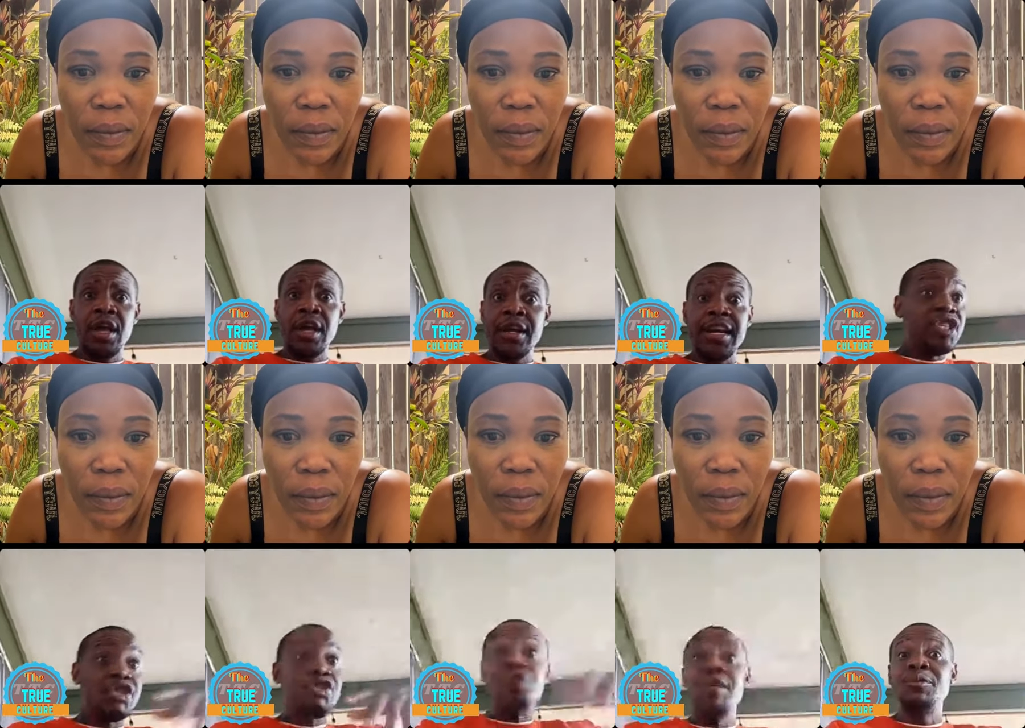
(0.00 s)
Speaker 1: There's
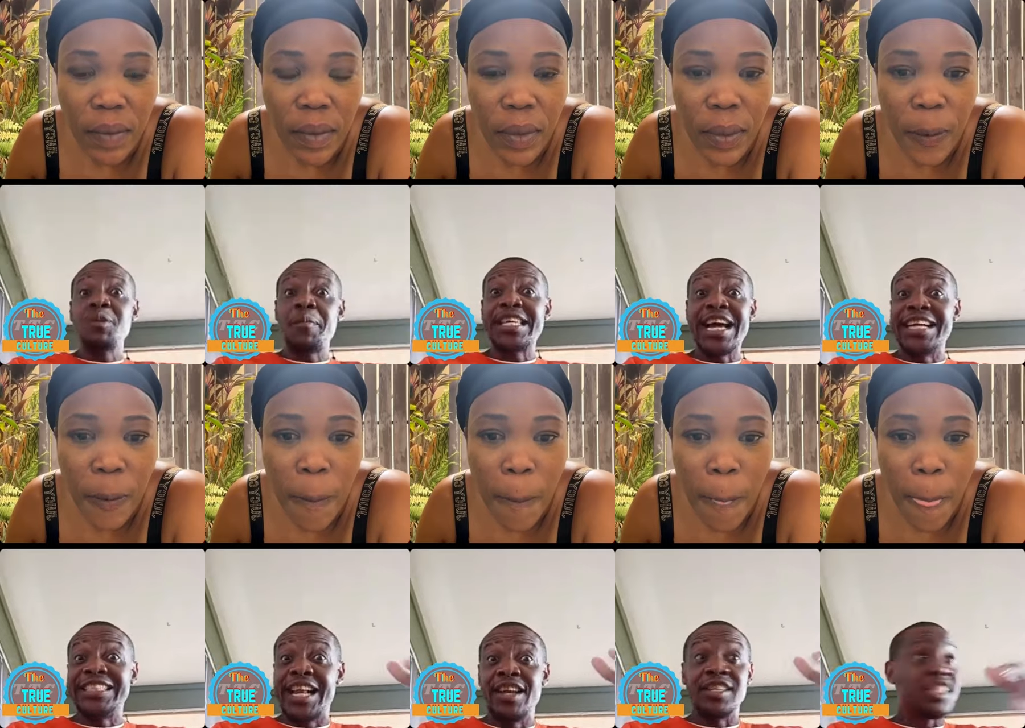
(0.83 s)
dreams that I can't
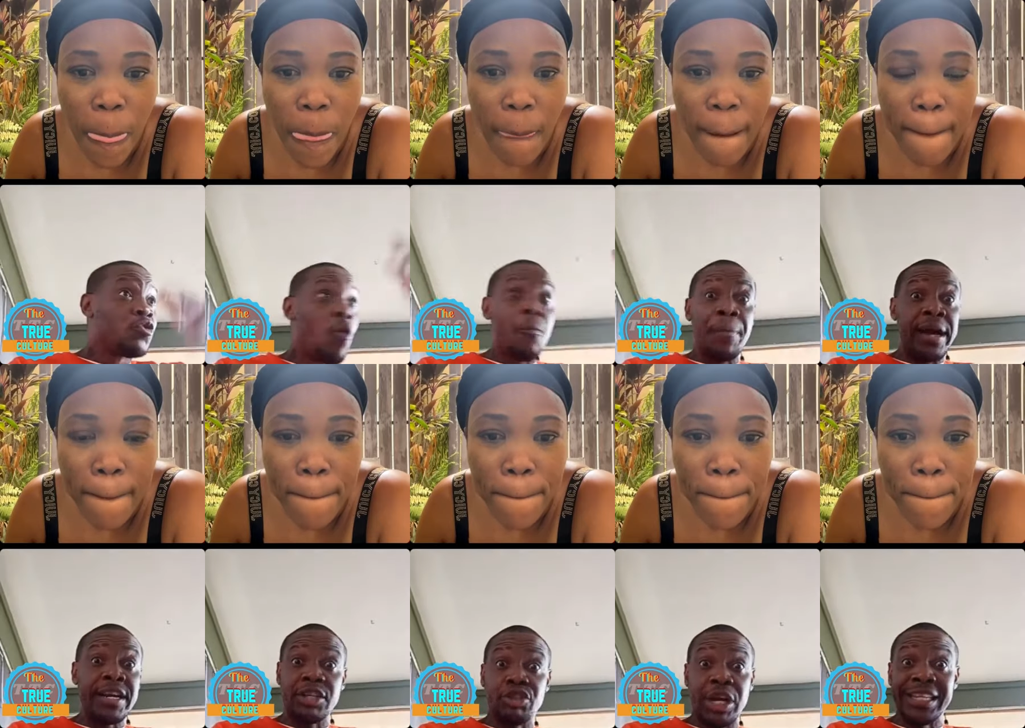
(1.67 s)
tell you,
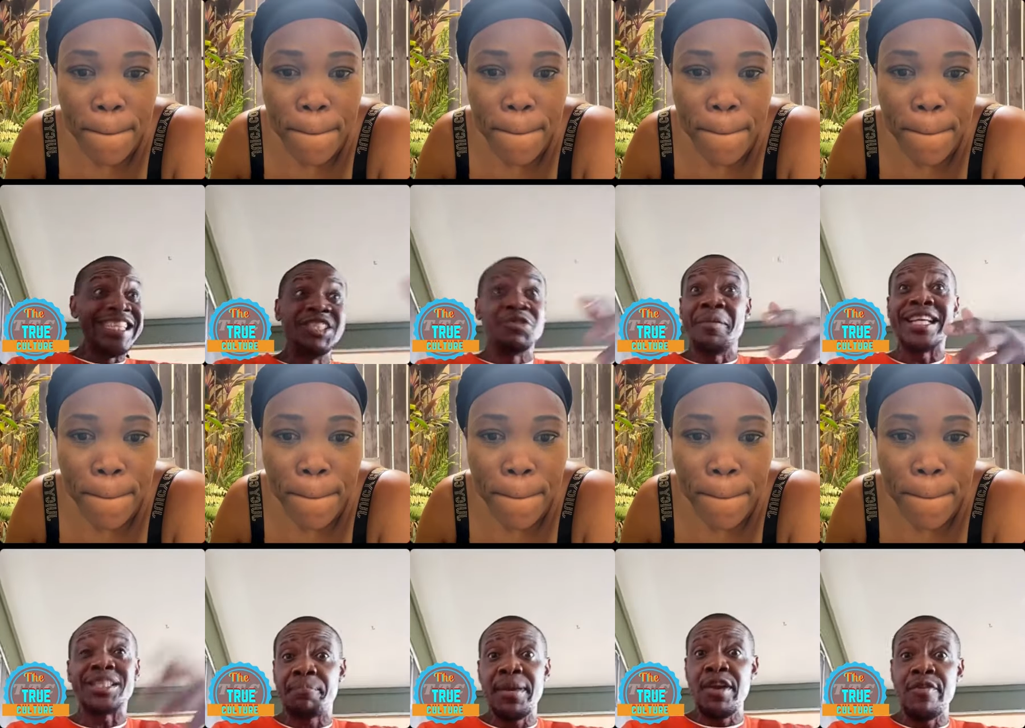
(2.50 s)
supernatural things that I
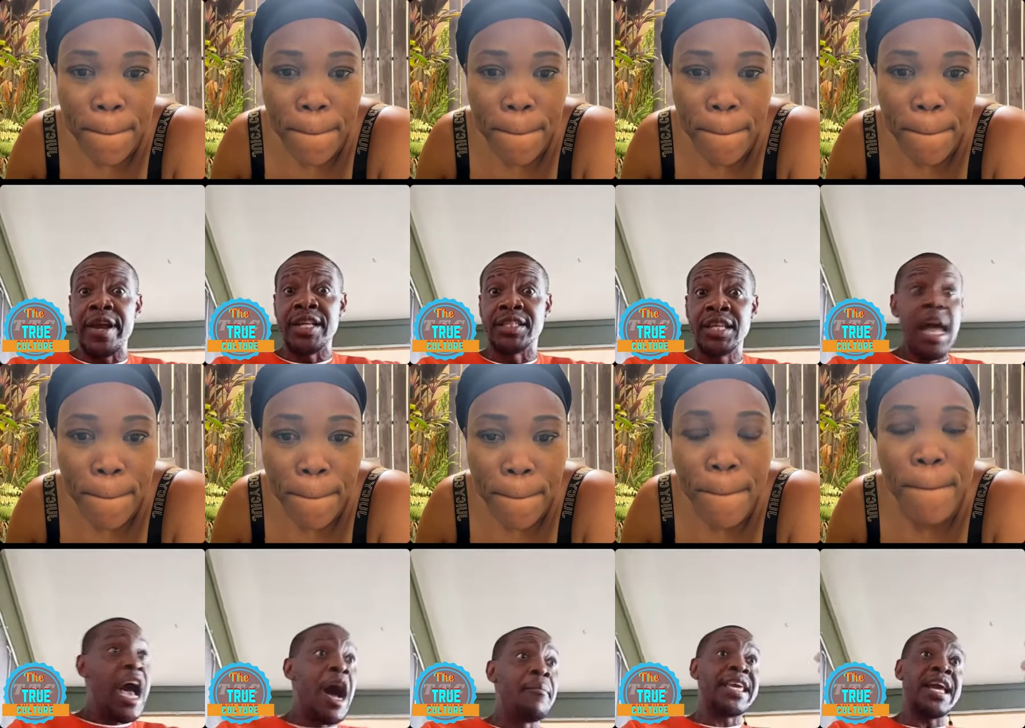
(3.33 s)
experience.
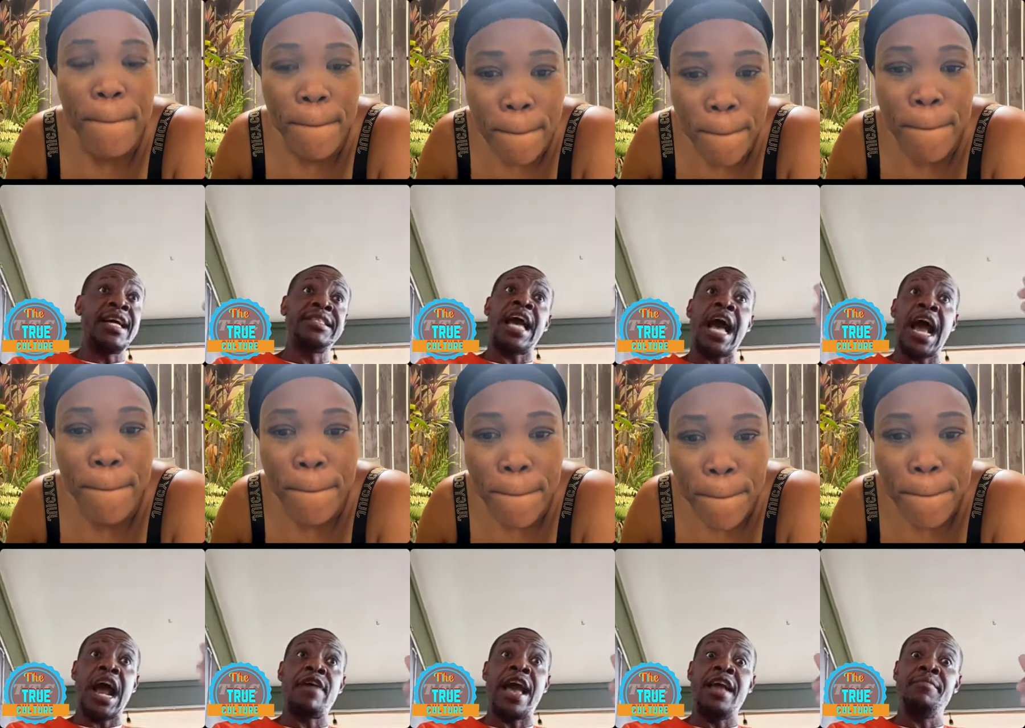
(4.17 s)
And I can't say, all
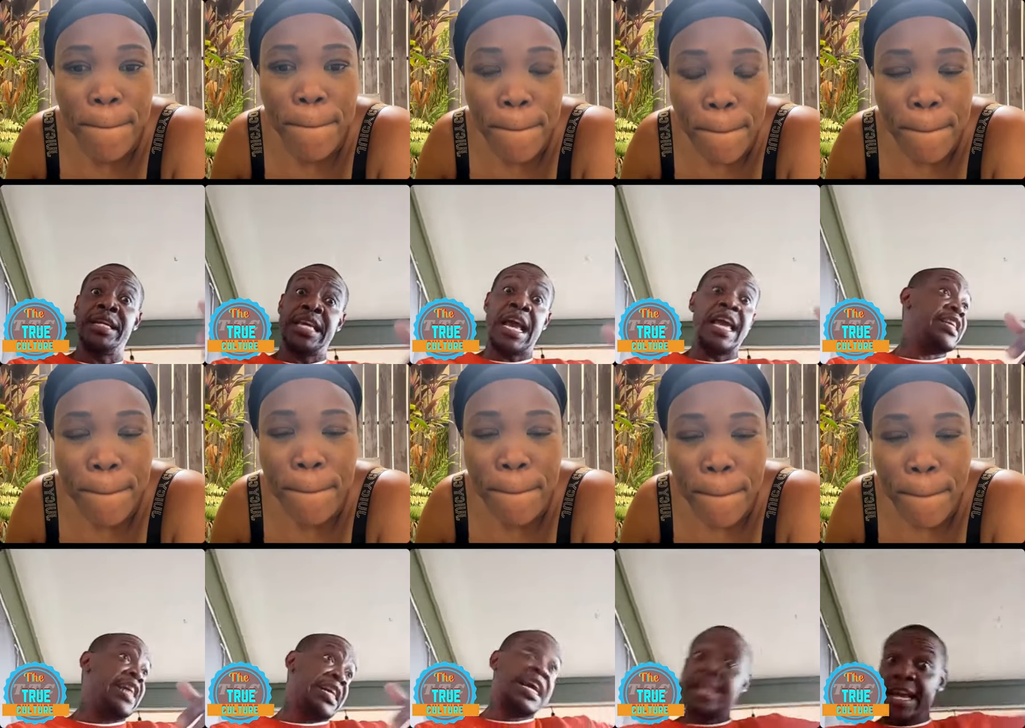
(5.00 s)
right, I can either
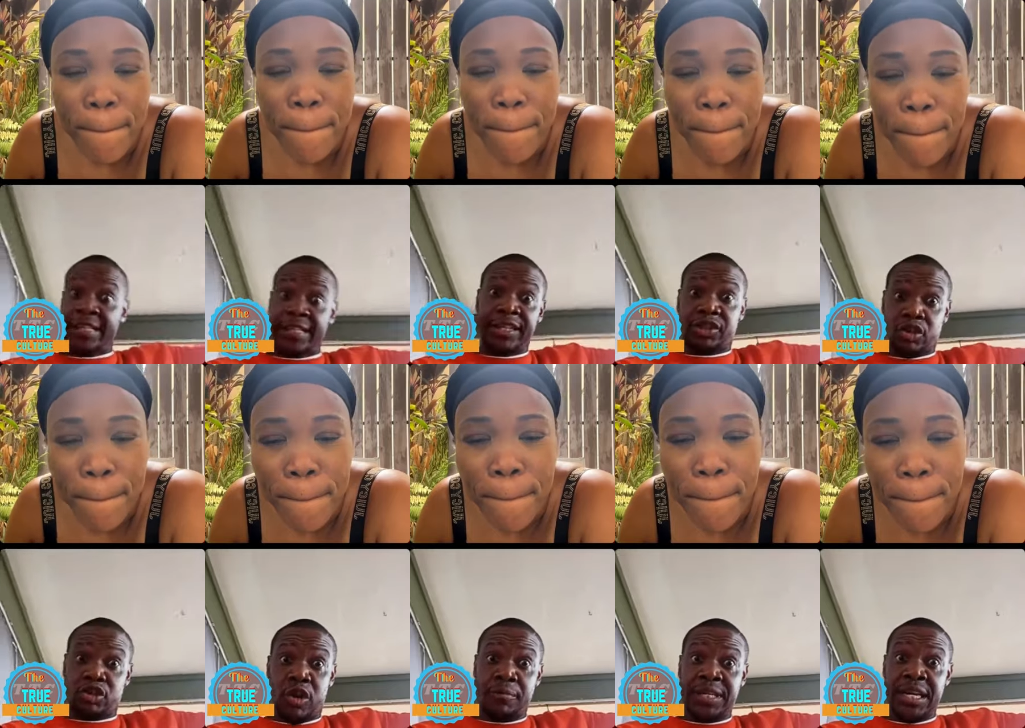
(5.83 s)
connect it to
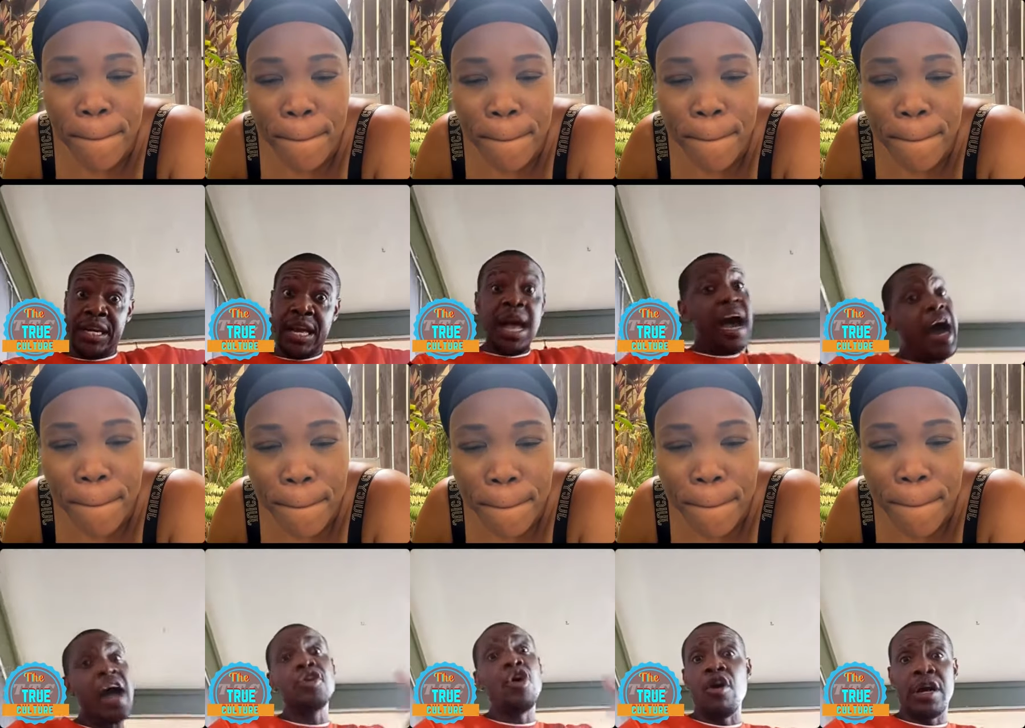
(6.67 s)
something or
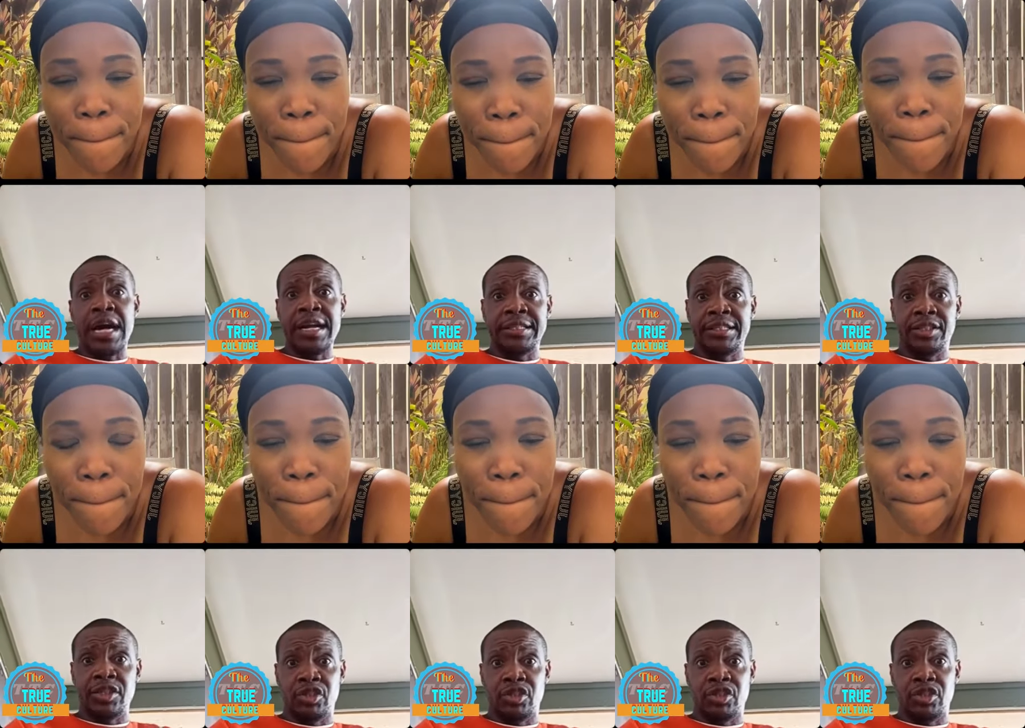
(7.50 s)
don't connect it to